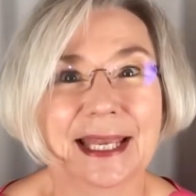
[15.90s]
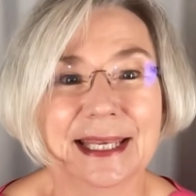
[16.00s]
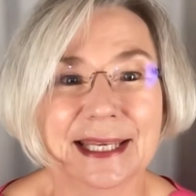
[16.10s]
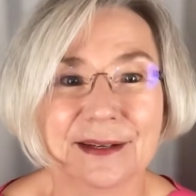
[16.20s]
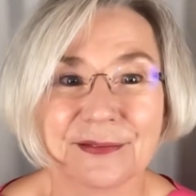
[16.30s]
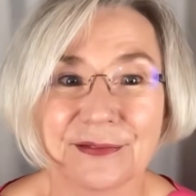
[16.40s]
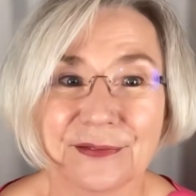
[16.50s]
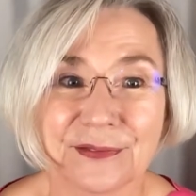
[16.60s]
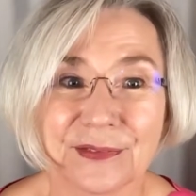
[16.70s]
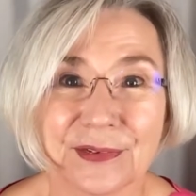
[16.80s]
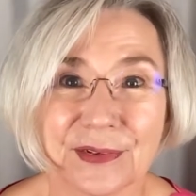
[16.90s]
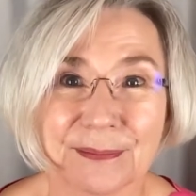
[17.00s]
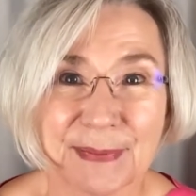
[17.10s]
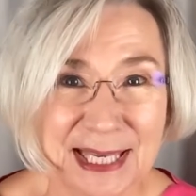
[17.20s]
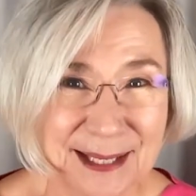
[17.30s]
If
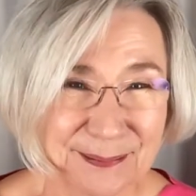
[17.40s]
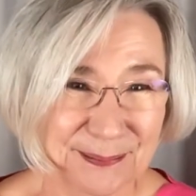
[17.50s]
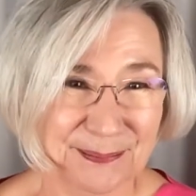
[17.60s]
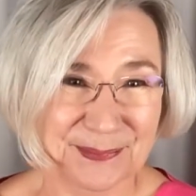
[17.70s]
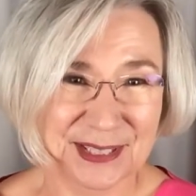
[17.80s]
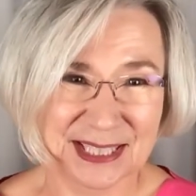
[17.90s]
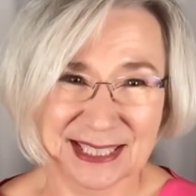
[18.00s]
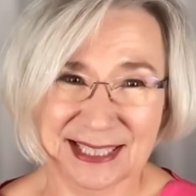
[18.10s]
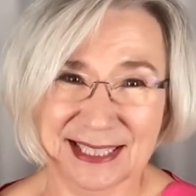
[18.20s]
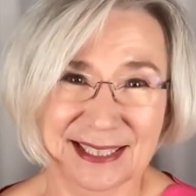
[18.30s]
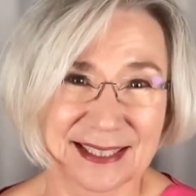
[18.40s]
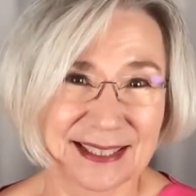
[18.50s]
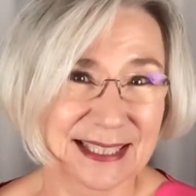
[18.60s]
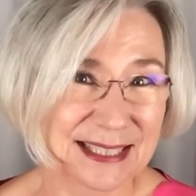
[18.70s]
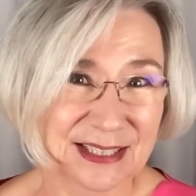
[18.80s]
makeup just
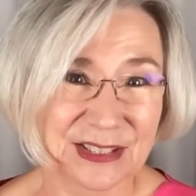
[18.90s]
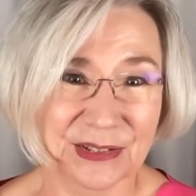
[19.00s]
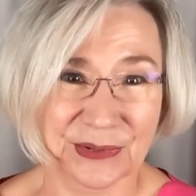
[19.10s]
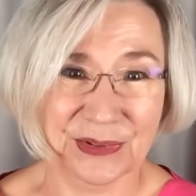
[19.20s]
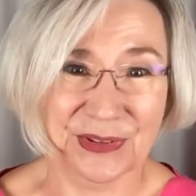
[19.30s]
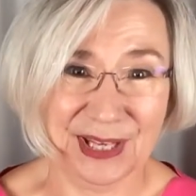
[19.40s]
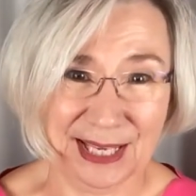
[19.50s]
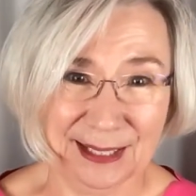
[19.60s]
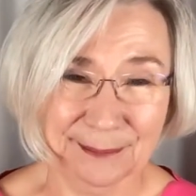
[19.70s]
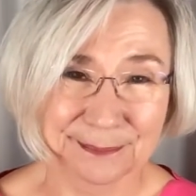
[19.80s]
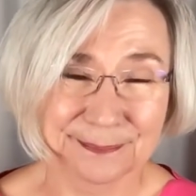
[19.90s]
isn't your thing,